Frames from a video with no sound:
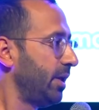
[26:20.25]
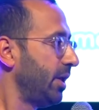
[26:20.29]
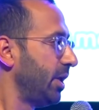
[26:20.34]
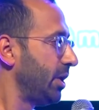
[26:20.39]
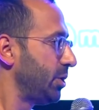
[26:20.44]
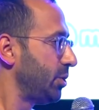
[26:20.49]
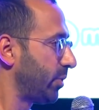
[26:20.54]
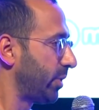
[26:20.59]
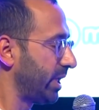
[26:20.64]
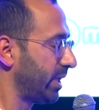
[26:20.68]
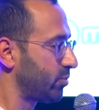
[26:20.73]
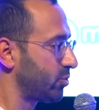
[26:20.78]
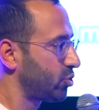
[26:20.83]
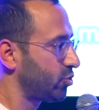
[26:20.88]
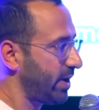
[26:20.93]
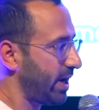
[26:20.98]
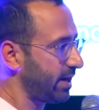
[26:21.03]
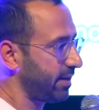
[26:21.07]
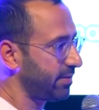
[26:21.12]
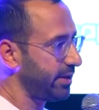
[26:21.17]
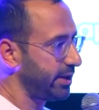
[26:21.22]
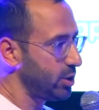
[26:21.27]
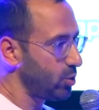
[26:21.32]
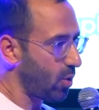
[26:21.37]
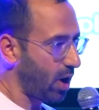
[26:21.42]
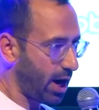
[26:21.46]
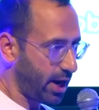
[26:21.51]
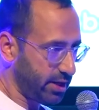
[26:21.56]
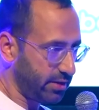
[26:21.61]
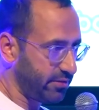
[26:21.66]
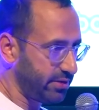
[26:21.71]
You can abstract the
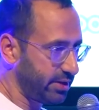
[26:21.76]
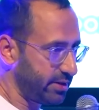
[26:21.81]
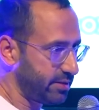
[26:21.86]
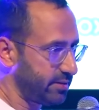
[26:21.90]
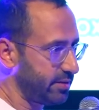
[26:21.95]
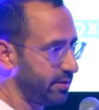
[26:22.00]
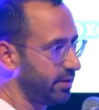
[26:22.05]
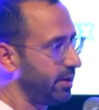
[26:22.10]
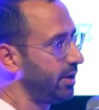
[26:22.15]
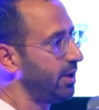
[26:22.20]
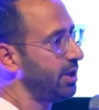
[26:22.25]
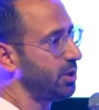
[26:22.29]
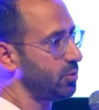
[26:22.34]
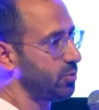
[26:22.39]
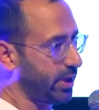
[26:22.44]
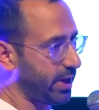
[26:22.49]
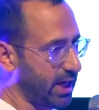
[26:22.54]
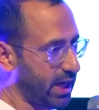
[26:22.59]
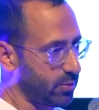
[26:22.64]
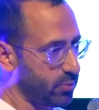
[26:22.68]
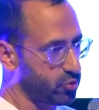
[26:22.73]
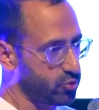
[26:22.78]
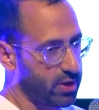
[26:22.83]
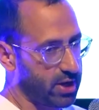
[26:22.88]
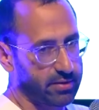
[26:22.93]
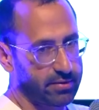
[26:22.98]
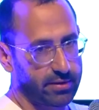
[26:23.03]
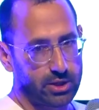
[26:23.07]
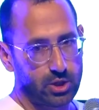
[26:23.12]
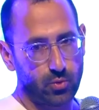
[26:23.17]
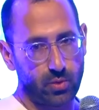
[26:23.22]
UI of this. You cannot abstract
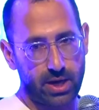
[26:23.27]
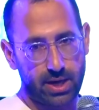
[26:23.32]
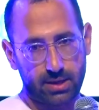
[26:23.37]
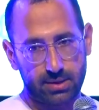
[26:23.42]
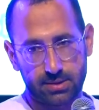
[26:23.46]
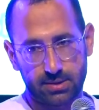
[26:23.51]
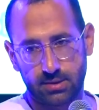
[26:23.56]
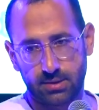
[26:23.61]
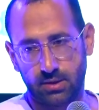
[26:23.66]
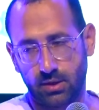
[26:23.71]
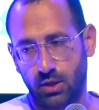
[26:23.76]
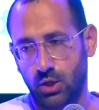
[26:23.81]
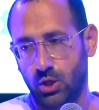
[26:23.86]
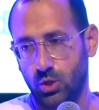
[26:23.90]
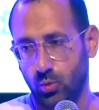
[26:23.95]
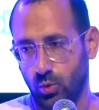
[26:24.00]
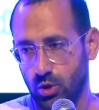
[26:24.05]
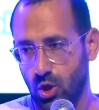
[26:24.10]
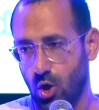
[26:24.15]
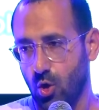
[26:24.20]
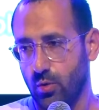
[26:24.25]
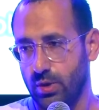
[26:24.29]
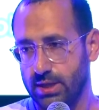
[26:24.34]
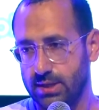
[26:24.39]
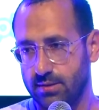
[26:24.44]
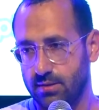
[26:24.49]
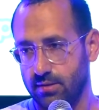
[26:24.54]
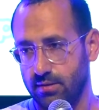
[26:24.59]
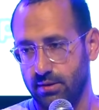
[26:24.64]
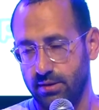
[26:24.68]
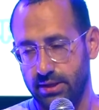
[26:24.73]
the UX. You will always
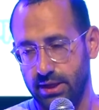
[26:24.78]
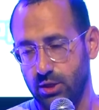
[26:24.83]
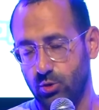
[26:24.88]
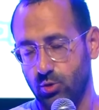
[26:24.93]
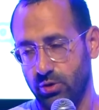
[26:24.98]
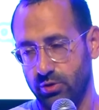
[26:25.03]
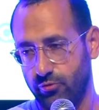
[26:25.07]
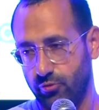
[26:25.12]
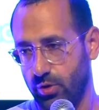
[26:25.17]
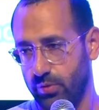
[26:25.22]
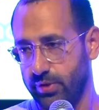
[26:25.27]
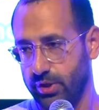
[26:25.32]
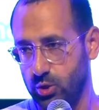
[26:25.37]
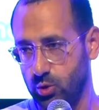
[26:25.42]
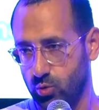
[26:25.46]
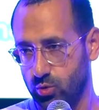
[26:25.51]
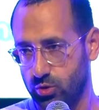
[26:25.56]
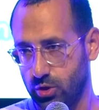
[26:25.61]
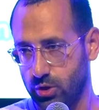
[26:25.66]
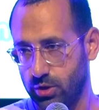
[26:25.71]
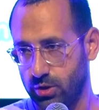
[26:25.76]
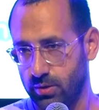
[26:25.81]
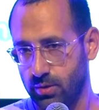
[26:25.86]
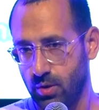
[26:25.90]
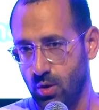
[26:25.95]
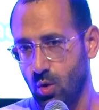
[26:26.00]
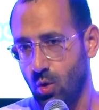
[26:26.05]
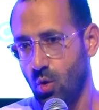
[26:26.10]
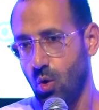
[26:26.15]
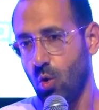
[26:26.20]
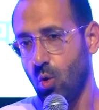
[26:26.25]
need to inform the user
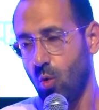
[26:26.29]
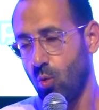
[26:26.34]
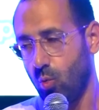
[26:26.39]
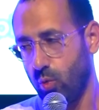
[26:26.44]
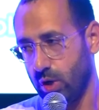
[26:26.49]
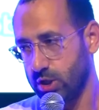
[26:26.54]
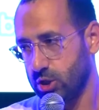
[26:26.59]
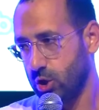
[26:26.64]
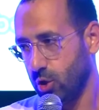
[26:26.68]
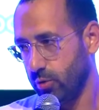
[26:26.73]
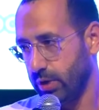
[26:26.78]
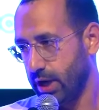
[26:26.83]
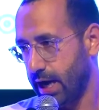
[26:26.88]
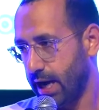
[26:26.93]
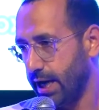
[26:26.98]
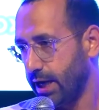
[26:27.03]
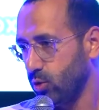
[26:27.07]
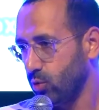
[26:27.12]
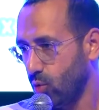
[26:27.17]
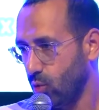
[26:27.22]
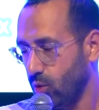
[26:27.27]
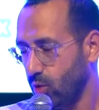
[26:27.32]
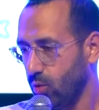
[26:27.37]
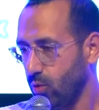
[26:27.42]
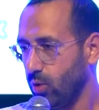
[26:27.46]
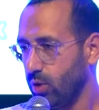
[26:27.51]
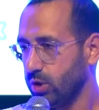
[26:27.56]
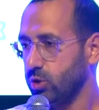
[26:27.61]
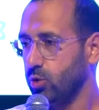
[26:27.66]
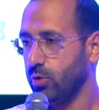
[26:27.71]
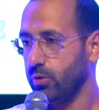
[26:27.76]
what's going
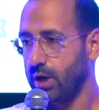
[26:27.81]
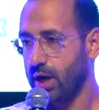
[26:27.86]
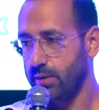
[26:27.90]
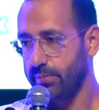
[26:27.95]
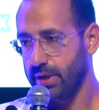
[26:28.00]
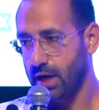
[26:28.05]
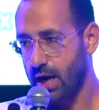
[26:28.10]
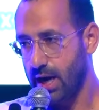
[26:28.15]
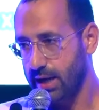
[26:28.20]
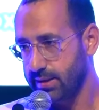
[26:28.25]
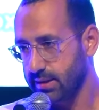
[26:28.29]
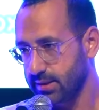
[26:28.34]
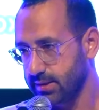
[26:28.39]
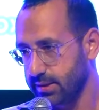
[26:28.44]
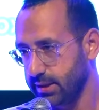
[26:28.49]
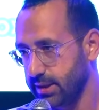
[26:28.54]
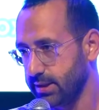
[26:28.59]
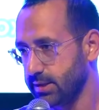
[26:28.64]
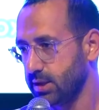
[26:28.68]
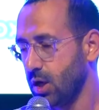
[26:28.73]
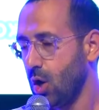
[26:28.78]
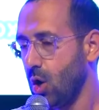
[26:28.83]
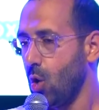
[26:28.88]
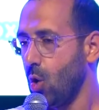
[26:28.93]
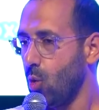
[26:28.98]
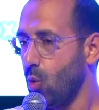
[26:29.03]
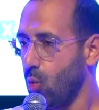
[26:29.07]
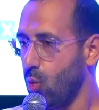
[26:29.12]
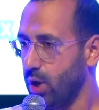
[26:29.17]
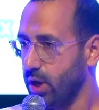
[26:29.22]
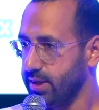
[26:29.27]
on behind the scenes,
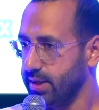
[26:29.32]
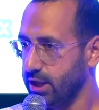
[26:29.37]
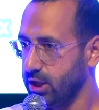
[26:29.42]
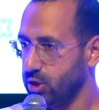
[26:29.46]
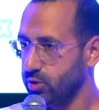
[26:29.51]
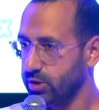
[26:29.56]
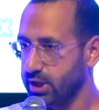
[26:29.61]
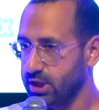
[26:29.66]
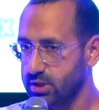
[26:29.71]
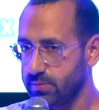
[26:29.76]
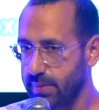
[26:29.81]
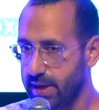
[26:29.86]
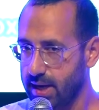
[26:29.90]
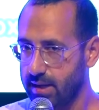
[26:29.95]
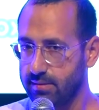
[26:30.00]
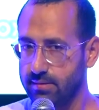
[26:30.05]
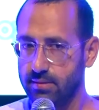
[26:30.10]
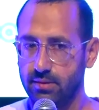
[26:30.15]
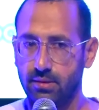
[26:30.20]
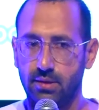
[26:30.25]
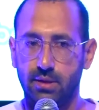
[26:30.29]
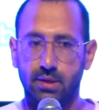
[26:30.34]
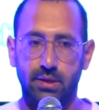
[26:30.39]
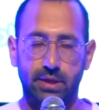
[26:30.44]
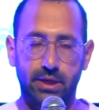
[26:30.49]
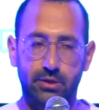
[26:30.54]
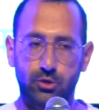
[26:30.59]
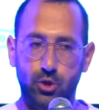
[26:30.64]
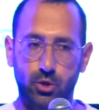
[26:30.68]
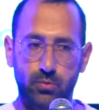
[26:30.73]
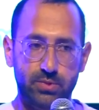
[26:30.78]
what they should expect
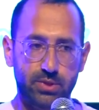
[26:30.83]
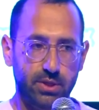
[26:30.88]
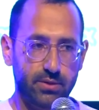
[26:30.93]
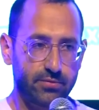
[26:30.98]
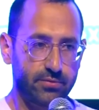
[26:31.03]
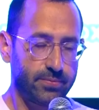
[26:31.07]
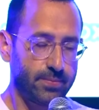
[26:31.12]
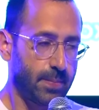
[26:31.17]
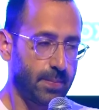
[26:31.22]
in terms of